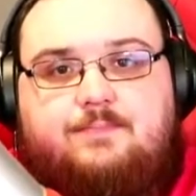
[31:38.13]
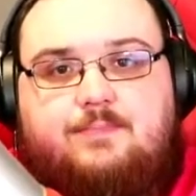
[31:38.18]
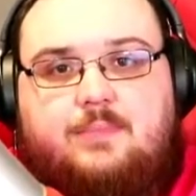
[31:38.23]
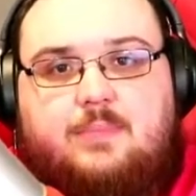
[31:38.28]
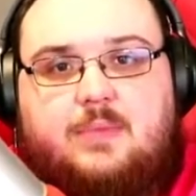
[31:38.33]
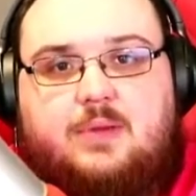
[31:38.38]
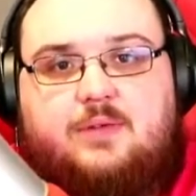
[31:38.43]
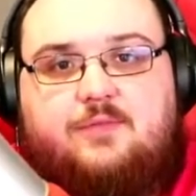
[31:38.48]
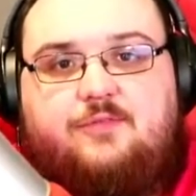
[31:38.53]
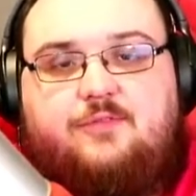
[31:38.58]

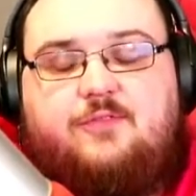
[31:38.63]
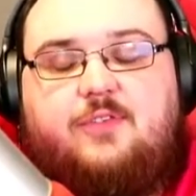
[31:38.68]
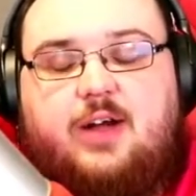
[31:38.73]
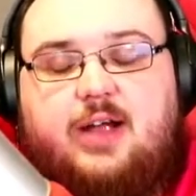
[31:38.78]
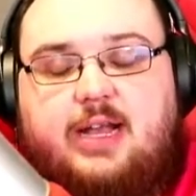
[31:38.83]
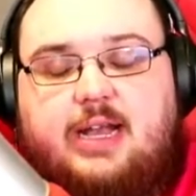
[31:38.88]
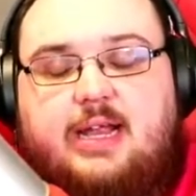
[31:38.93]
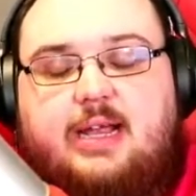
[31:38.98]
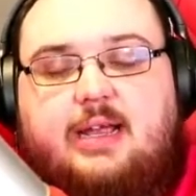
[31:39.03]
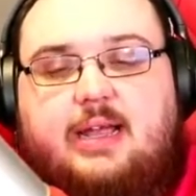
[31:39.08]

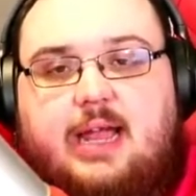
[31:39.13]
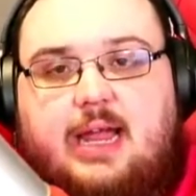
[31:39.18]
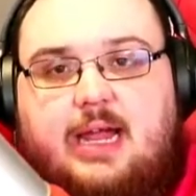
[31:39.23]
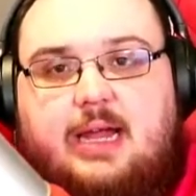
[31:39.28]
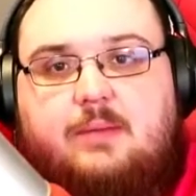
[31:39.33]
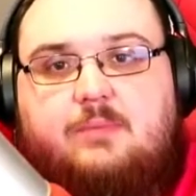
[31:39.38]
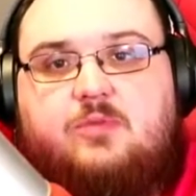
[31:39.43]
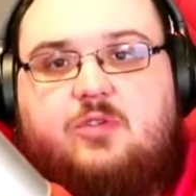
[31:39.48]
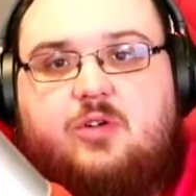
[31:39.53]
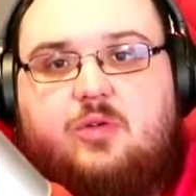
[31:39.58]
fighting
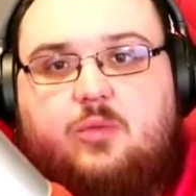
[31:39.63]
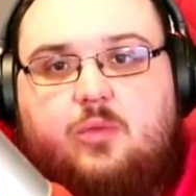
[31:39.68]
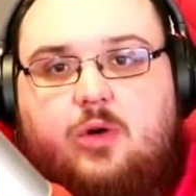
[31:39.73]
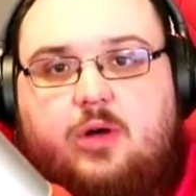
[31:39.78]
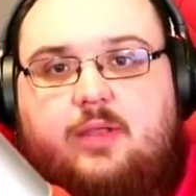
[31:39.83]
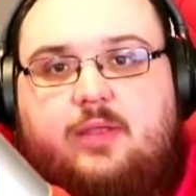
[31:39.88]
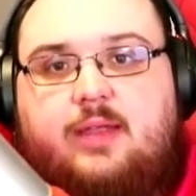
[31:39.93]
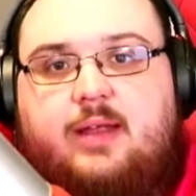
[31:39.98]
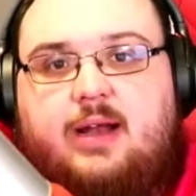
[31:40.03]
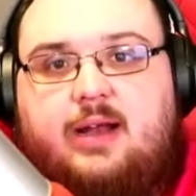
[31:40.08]
games are
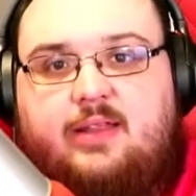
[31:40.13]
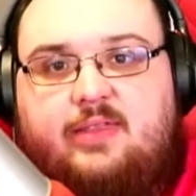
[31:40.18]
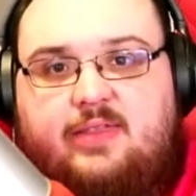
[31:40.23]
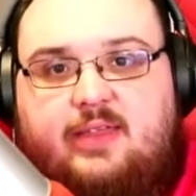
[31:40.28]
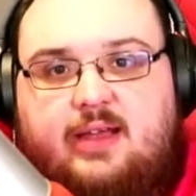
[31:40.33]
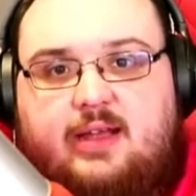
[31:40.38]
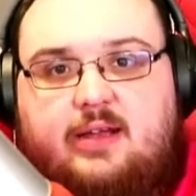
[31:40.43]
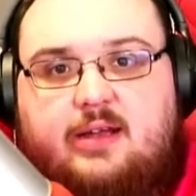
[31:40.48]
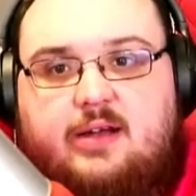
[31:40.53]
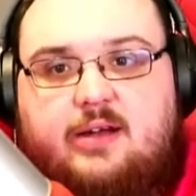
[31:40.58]
one that I
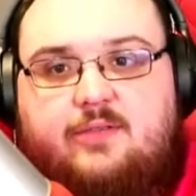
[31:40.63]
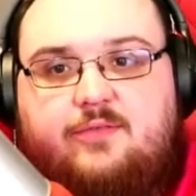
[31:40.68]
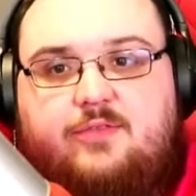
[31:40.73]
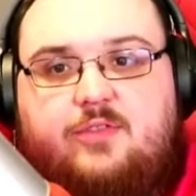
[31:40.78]
think of